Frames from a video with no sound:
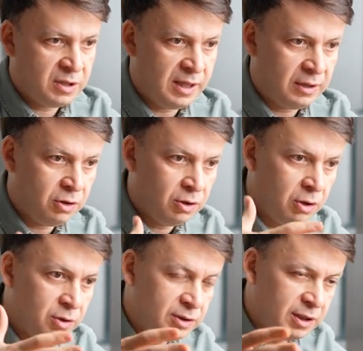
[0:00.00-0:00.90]
that
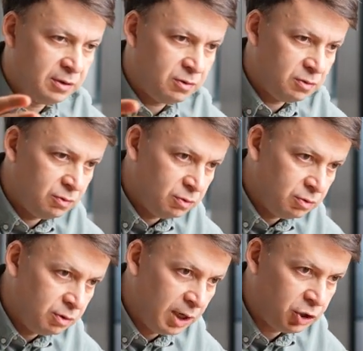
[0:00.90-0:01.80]

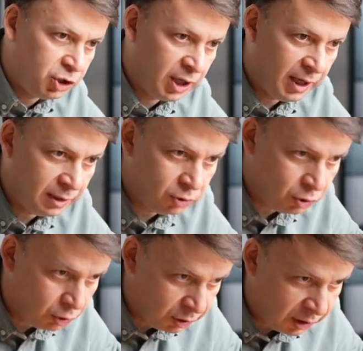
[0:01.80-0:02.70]
Russia and
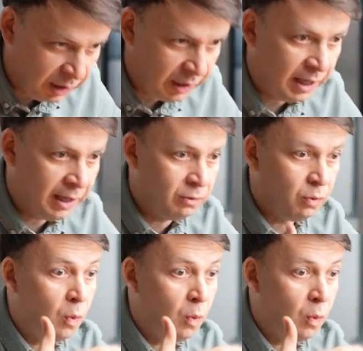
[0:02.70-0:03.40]
Turkey and